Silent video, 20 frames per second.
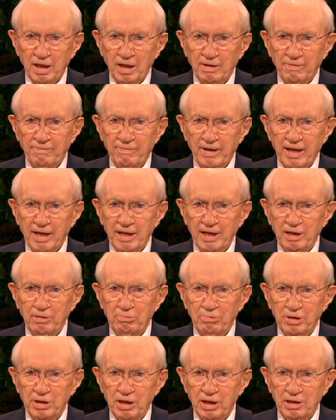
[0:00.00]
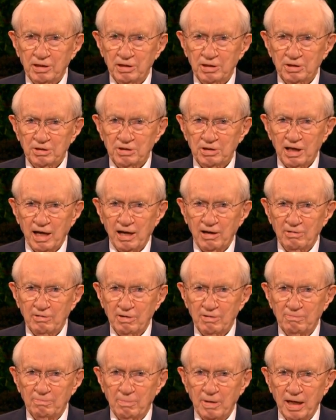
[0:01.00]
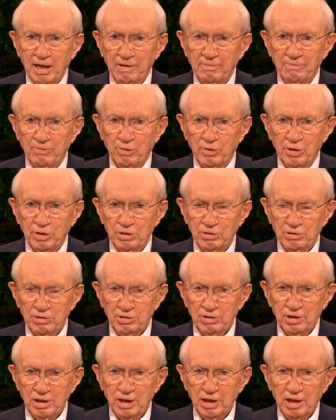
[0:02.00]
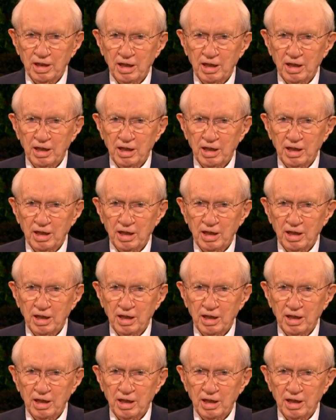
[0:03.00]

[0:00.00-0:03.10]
If any within the sound of my voice